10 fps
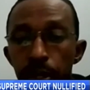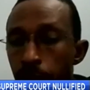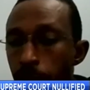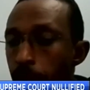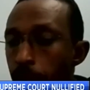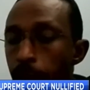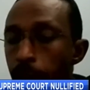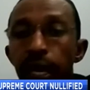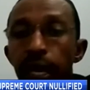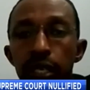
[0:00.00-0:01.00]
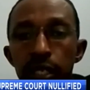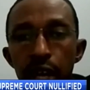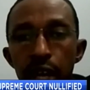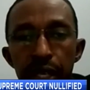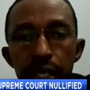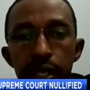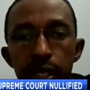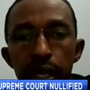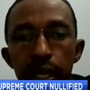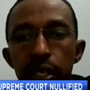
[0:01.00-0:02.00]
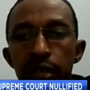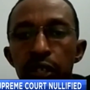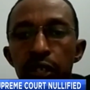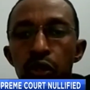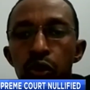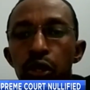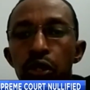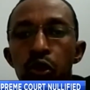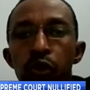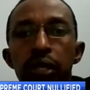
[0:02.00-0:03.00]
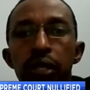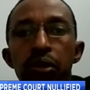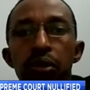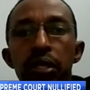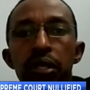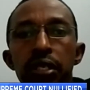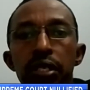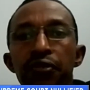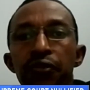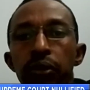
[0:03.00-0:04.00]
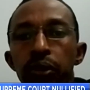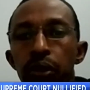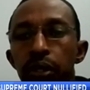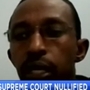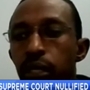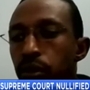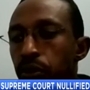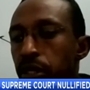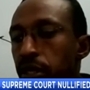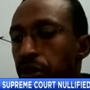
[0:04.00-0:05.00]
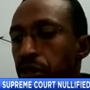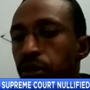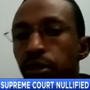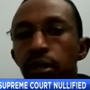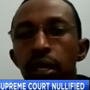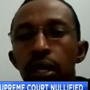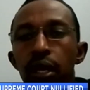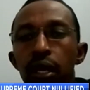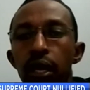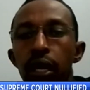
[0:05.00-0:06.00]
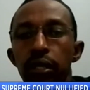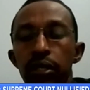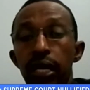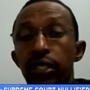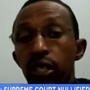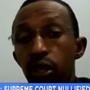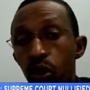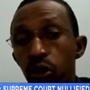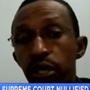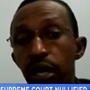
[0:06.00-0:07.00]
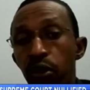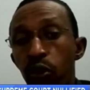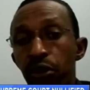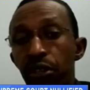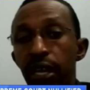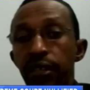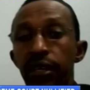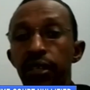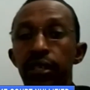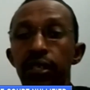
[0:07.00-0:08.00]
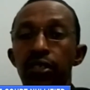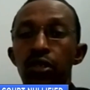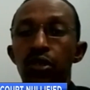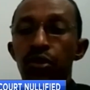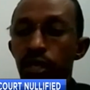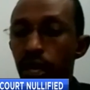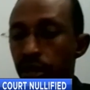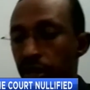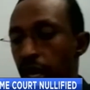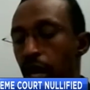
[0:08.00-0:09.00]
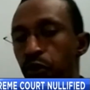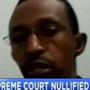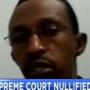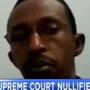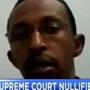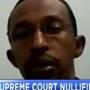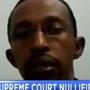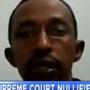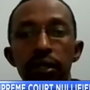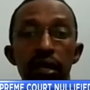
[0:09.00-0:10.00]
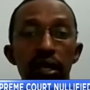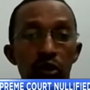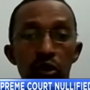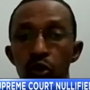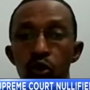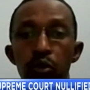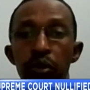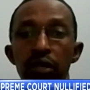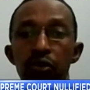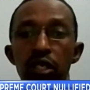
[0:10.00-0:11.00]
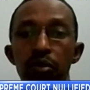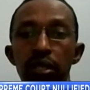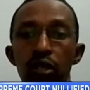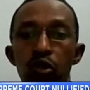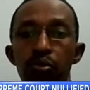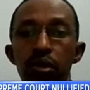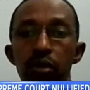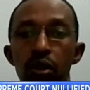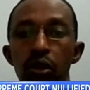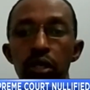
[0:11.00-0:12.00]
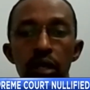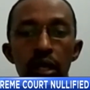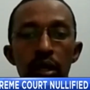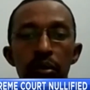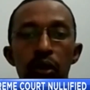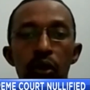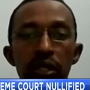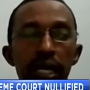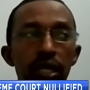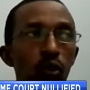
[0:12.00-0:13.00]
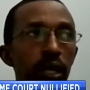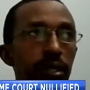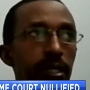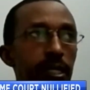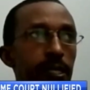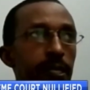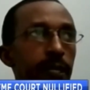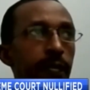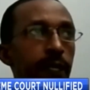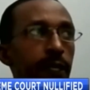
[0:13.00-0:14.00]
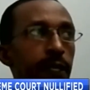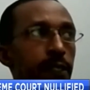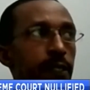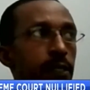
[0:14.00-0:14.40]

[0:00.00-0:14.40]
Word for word: are interrelated, and every institution is trying to do the needful so that when there is such a concern or the other, and then it is either addressed by, like, it could be addressed by the Supreme Court, because that was an